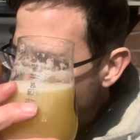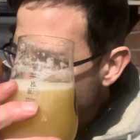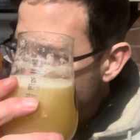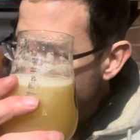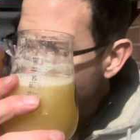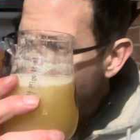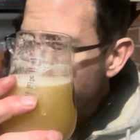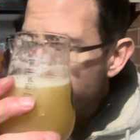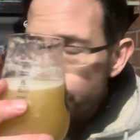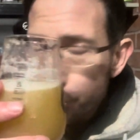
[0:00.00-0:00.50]

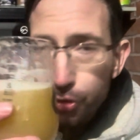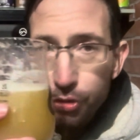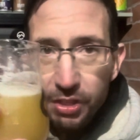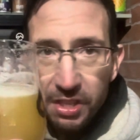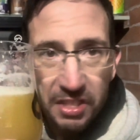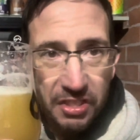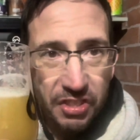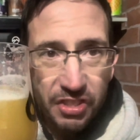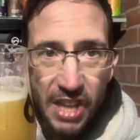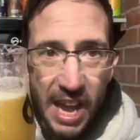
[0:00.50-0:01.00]
That was just
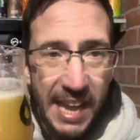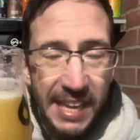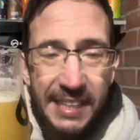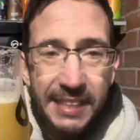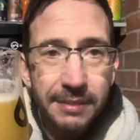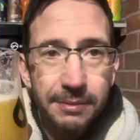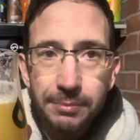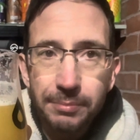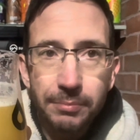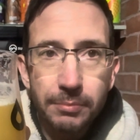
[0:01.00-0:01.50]

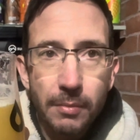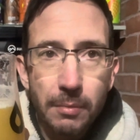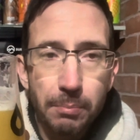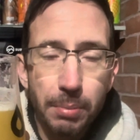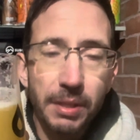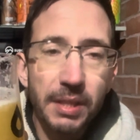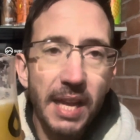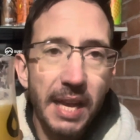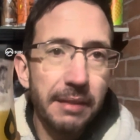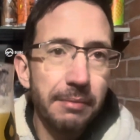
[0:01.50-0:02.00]
insane. But
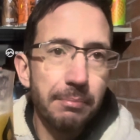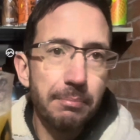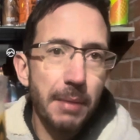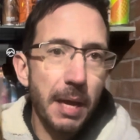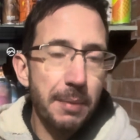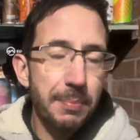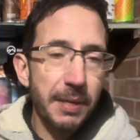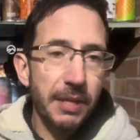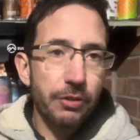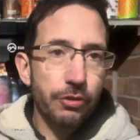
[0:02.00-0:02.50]
then
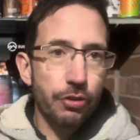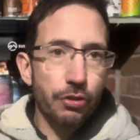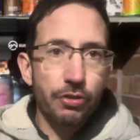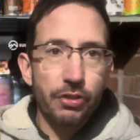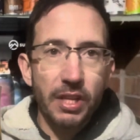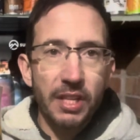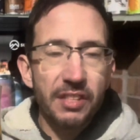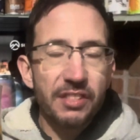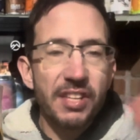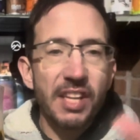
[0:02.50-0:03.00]
maybe it's just the
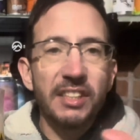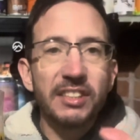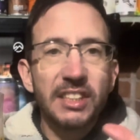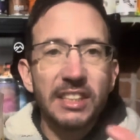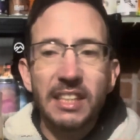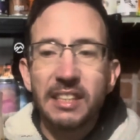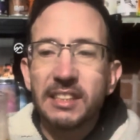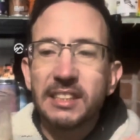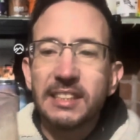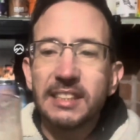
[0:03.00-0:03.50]
intensity
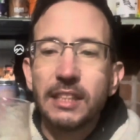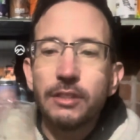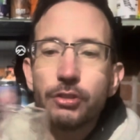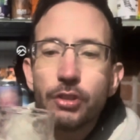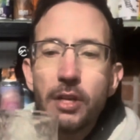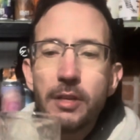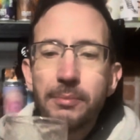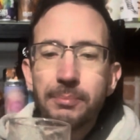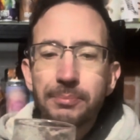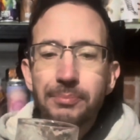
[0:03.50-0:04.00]
of the citra.